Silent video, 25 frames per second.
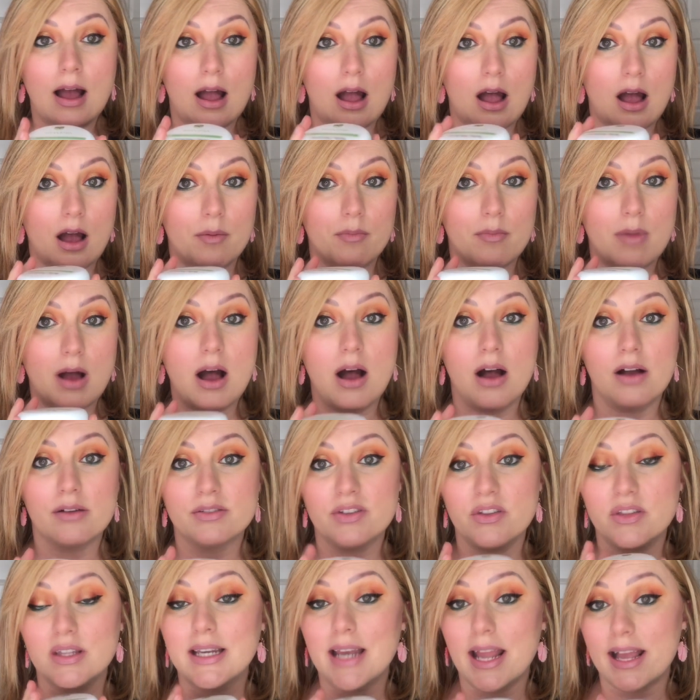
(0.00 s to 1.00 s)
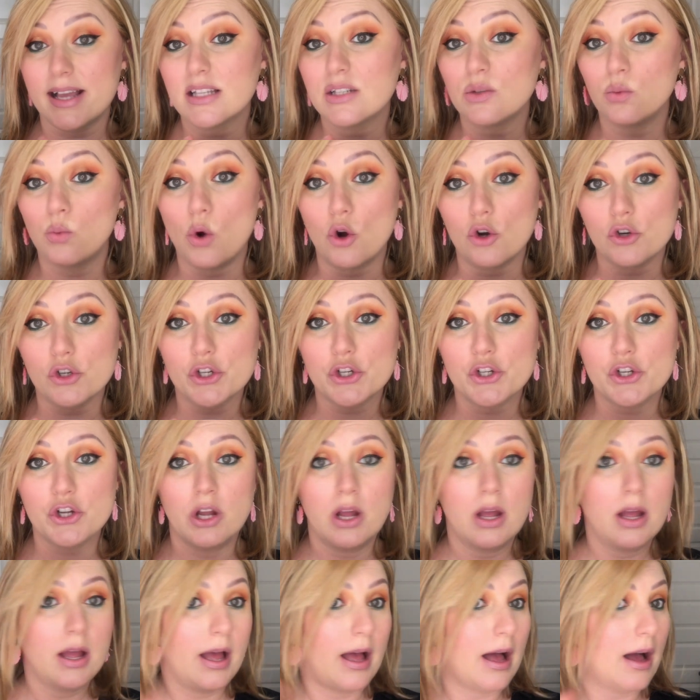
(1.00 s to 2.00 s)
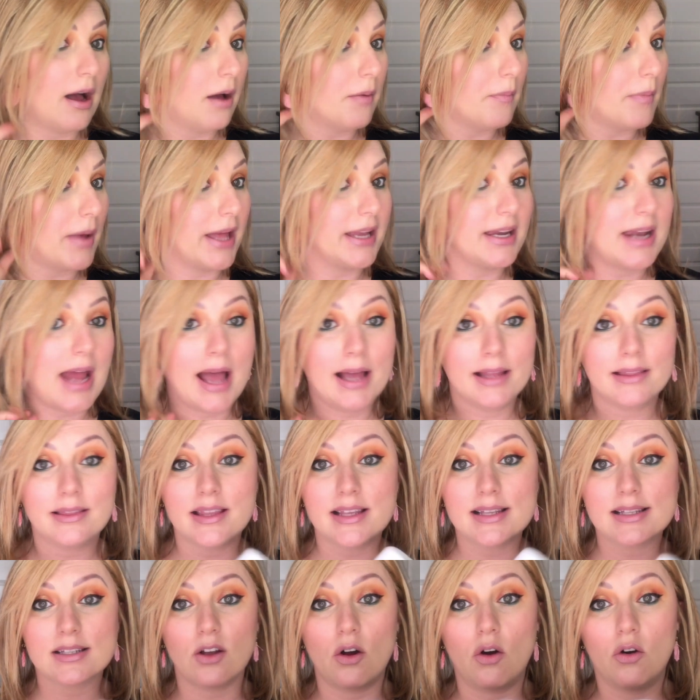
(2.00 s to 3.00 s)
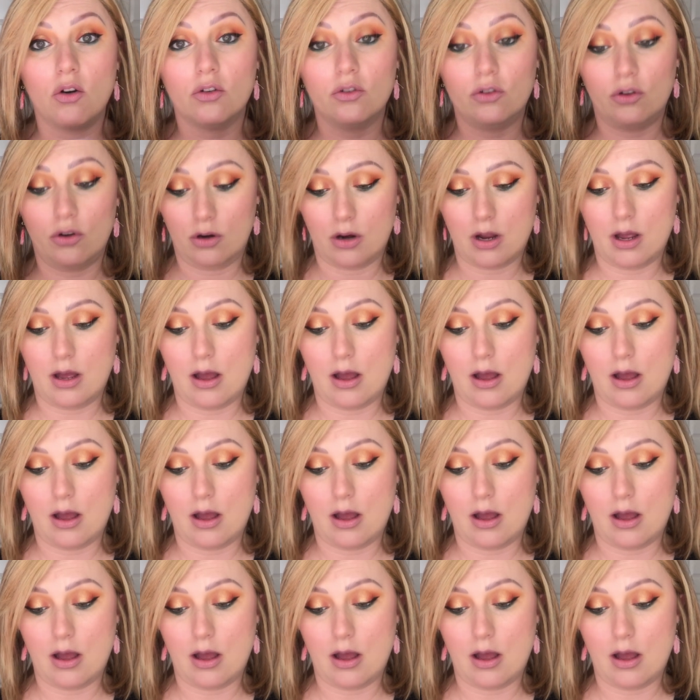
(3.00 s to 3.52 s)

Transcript: after the next wash and add this on